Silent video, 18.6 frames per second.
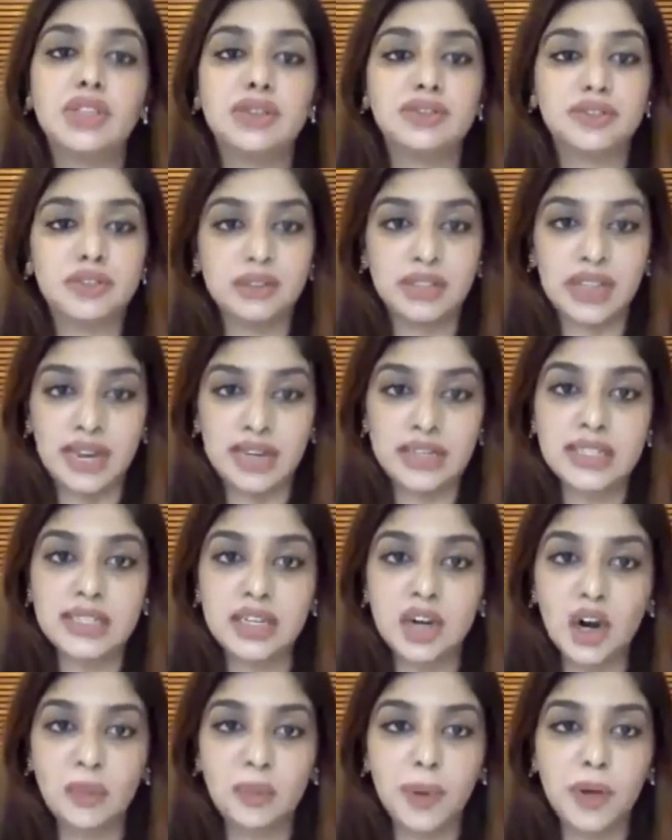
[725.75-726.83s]
If that is
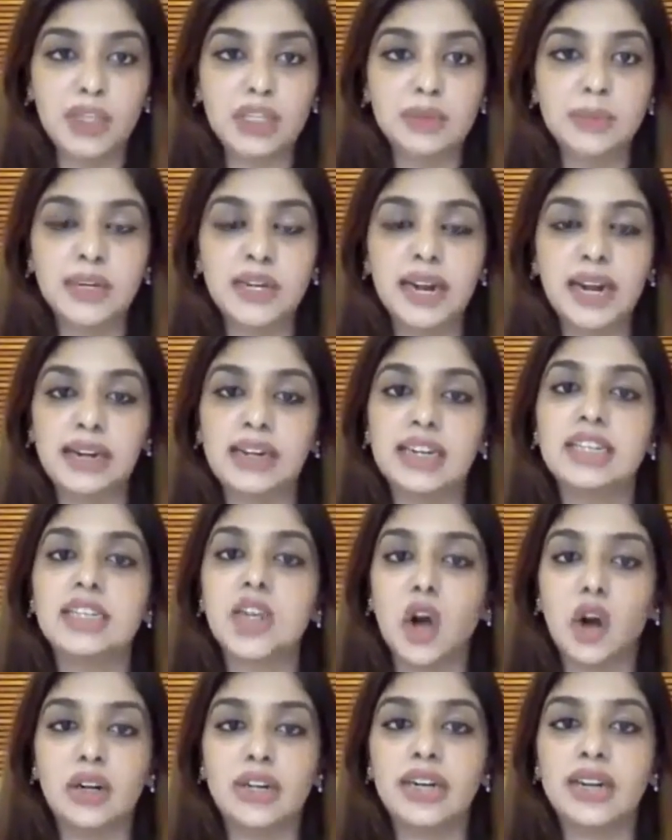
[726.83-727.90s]
not possible, at least
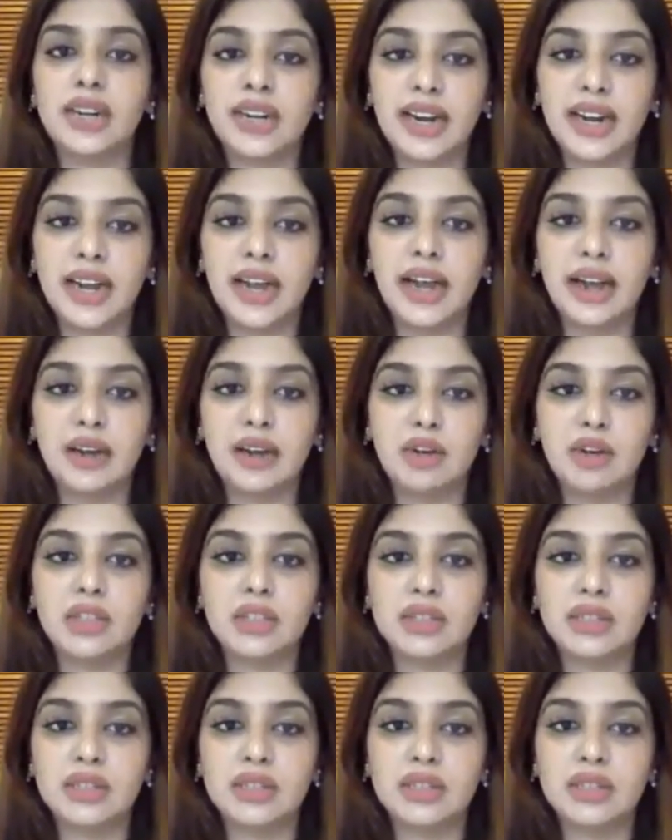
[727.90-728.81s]
alternate day hair wash.